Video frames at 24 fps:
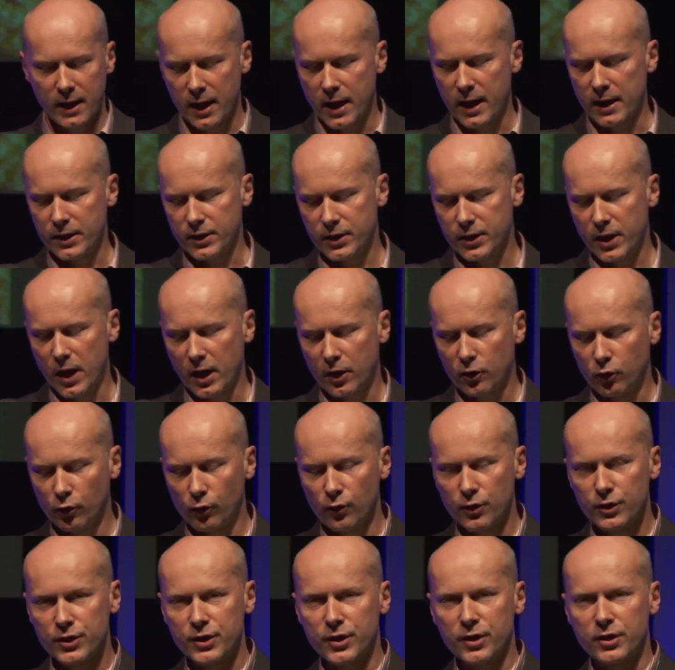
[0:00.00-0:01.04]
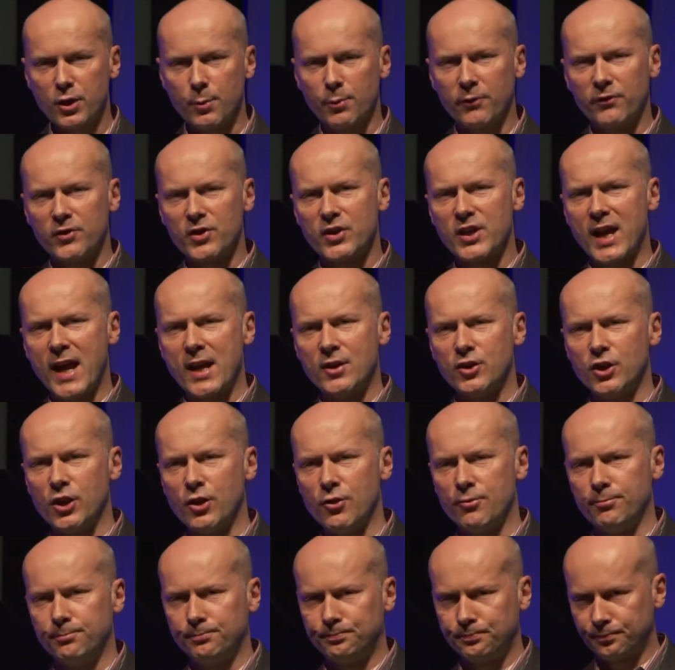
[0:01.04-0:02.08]
it uh, crawls to the top of a sand
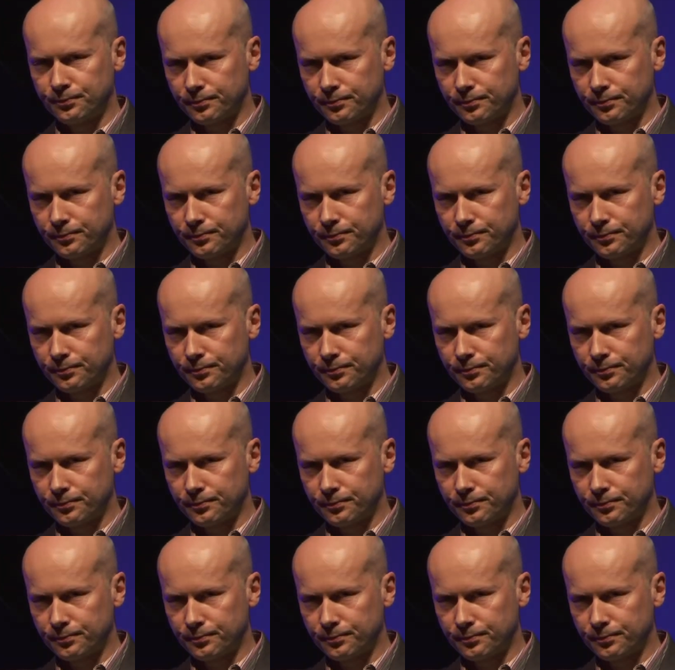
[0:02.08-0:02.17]
dune,